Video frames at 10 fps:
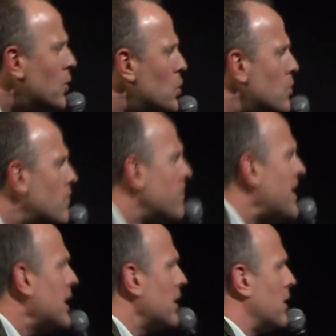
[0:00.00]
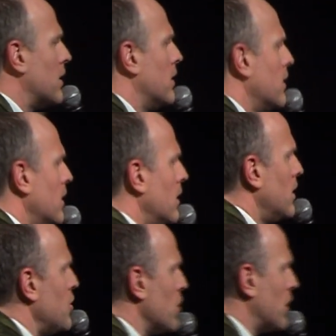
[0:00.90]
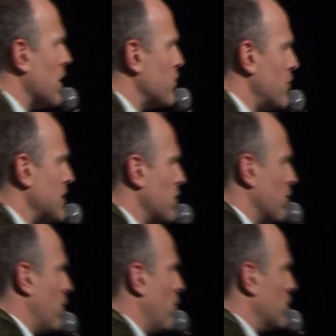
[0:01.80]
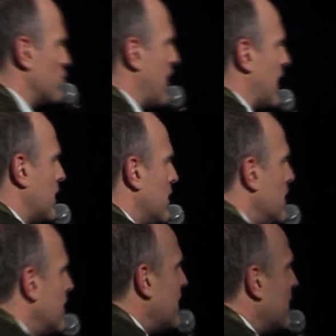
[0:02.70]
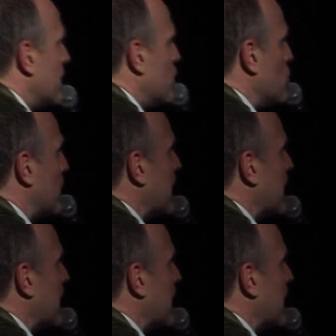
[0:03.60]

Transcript: do you feel your country is on the wrong track? You